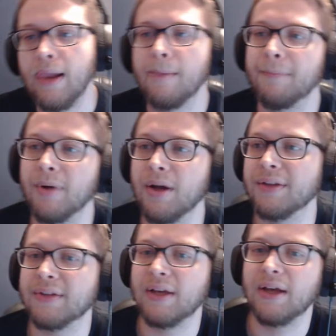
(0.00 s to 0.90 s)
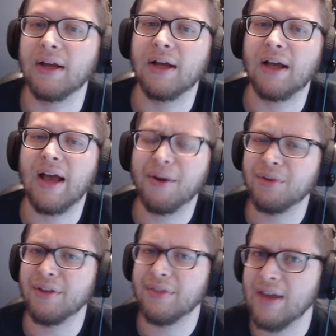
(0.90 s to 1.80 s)
but I don't
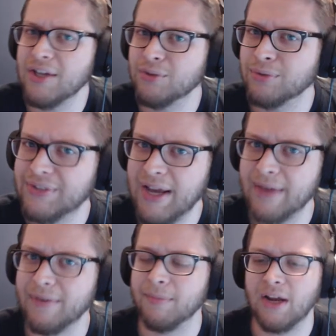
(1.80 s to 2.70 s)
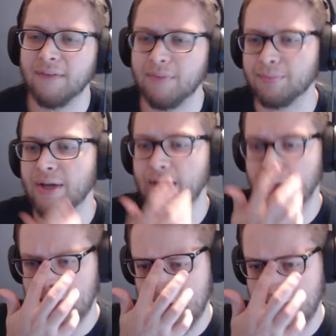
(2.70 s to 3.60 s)
really think H1's dead. I mean, I've been
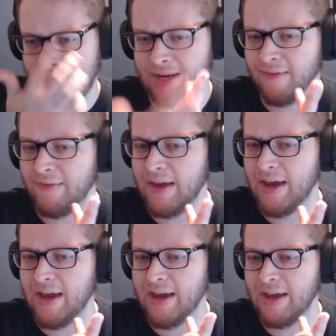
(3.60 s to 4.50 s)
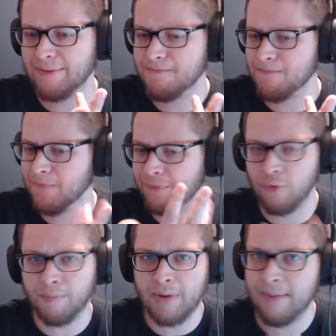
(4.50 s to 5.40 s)
playing and I've had full
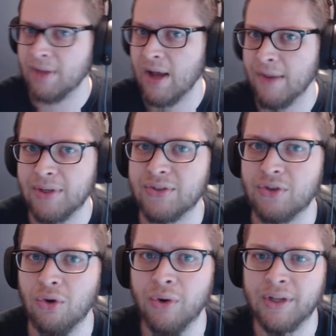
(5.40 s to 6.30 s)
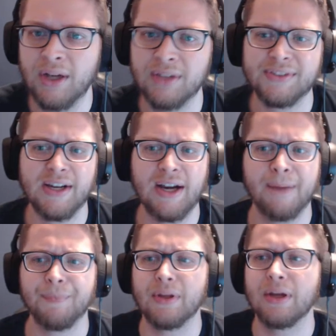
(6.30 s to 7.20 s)
pop lobbies going
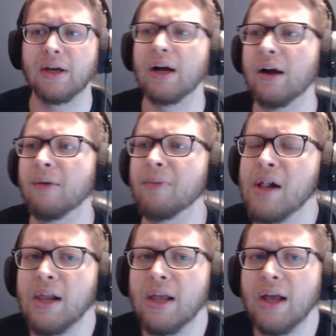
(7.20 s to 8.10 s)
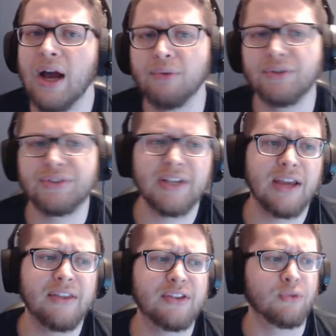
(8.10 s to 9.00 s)
non-stop. I would say
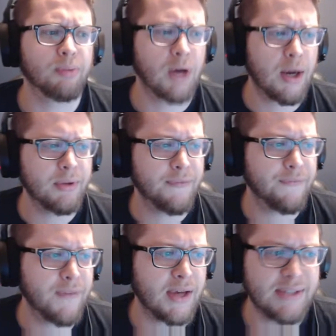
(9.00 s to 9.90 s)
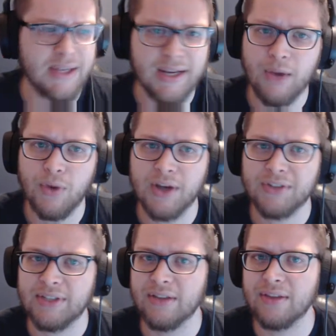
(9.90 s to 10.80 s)
this will probably affect NA
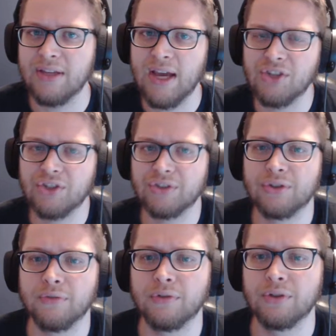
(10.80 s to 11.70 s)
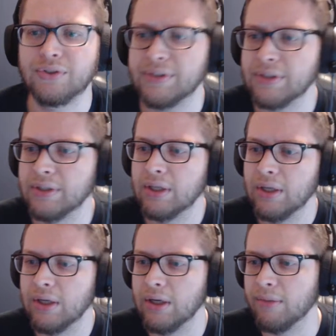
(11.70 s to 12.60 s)
West and the Asian servers
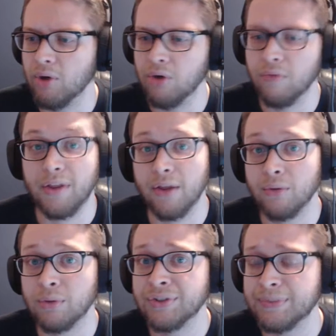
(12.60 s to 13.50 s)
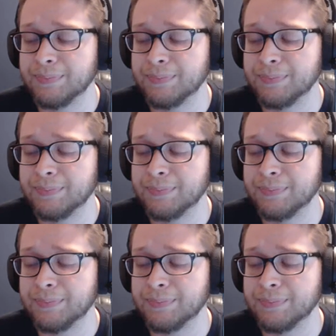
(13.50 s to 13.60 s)
over the other ones,